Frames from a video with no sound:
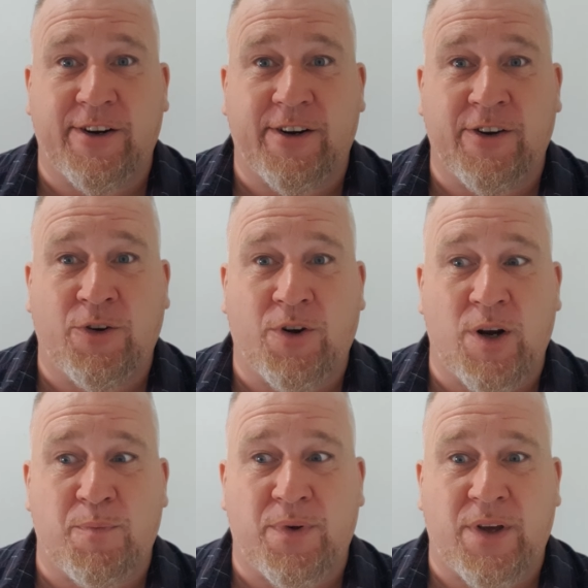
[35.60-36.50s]
you're
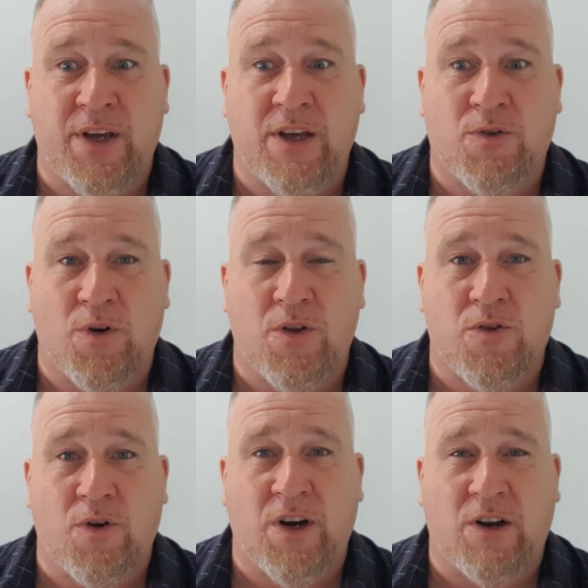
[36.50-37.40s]
gonna be sort of
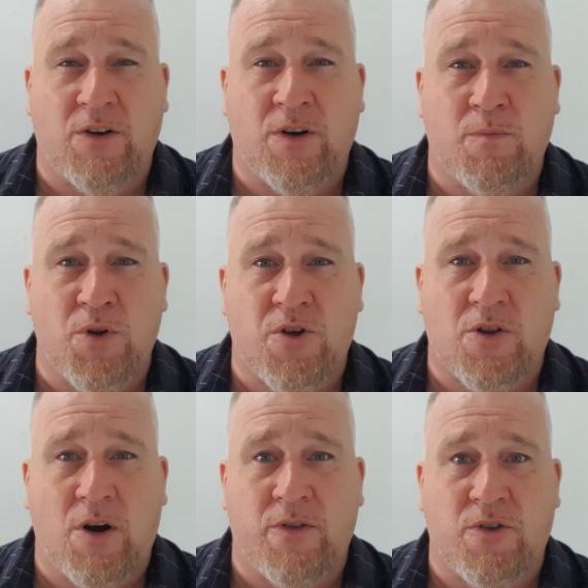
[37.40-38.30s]
chugging along much
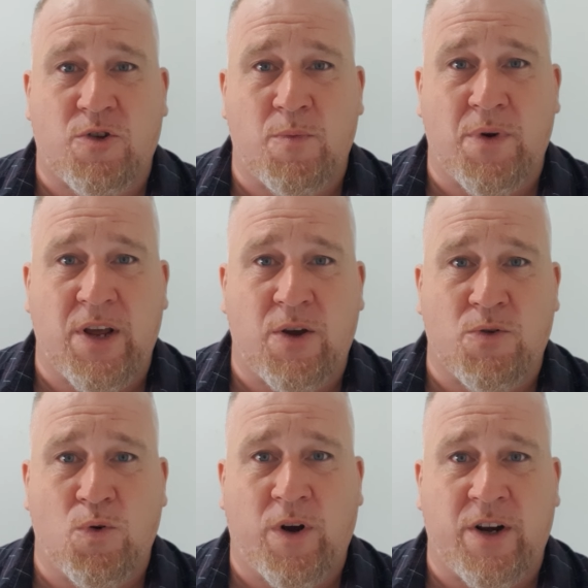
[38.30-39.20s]
slower than somebody
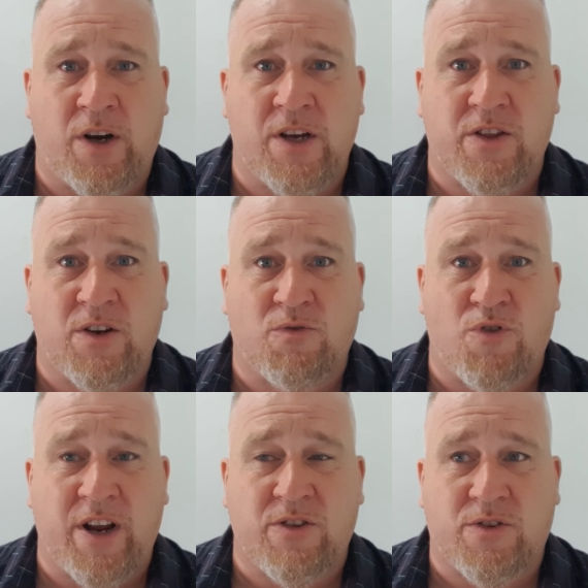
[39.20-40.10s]
who's organized and is
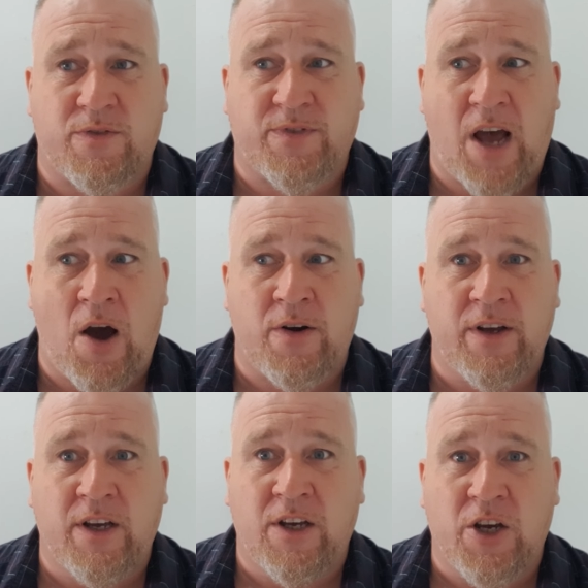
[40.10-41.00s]
writing stuff
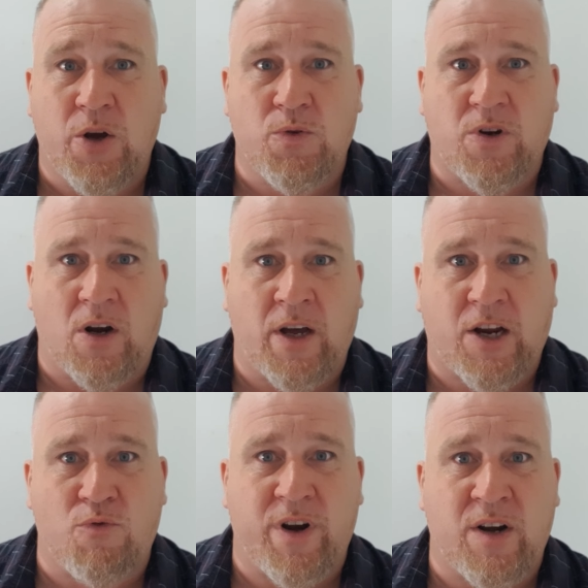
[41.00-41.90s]
down, who's got
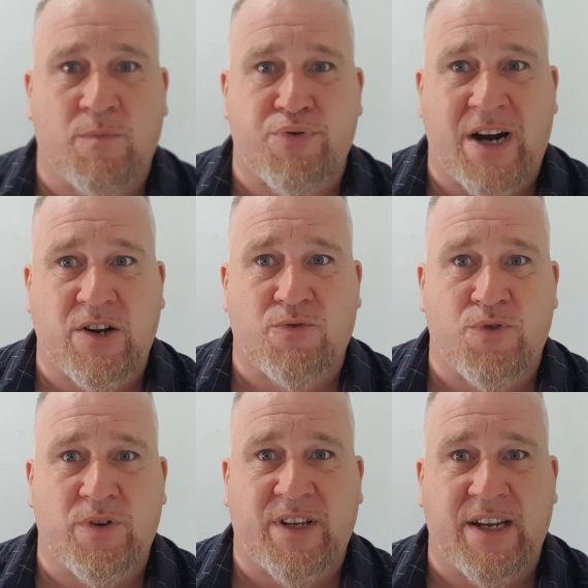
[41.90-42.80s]
like a written practice
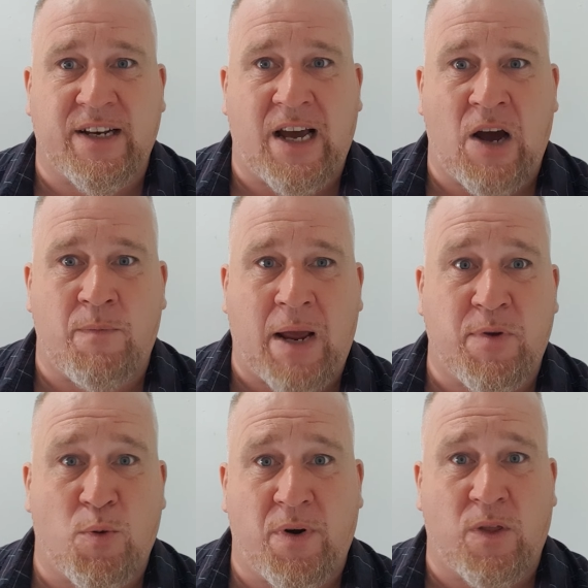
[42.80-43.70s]
routine down,
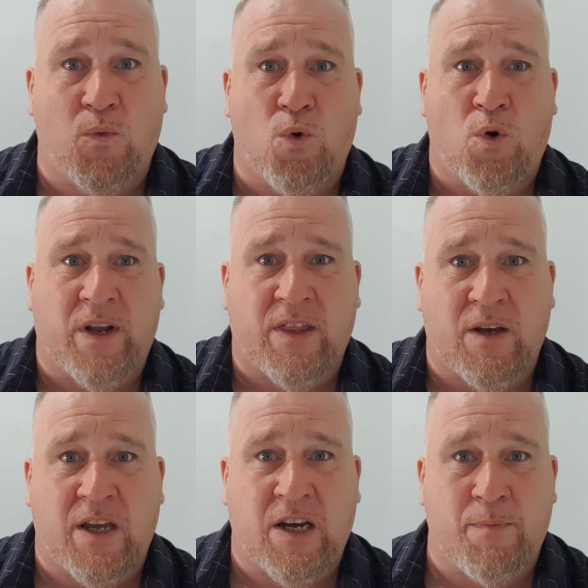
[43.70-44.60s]
maybe up on the wall
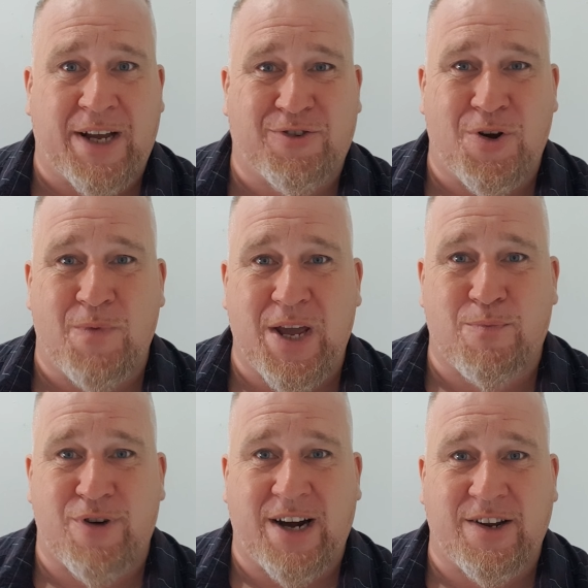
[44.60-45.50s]
in your bedroom where you
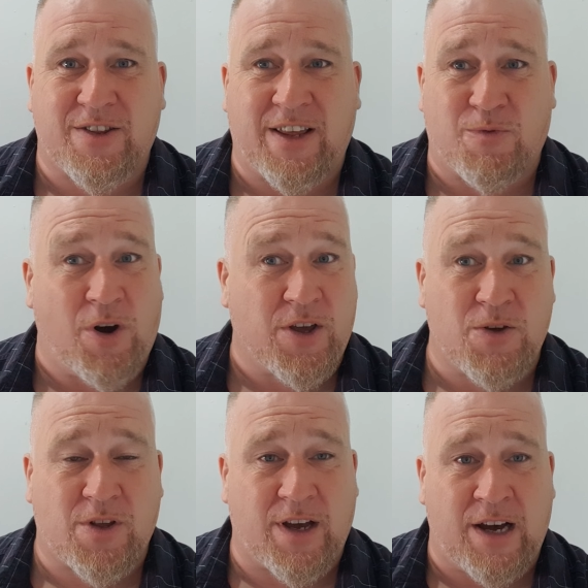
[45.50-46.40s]
practice. That's what I
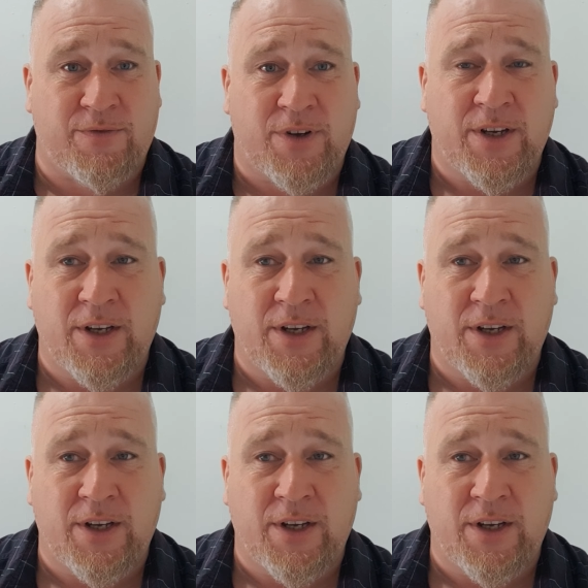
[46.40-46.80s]
used to have.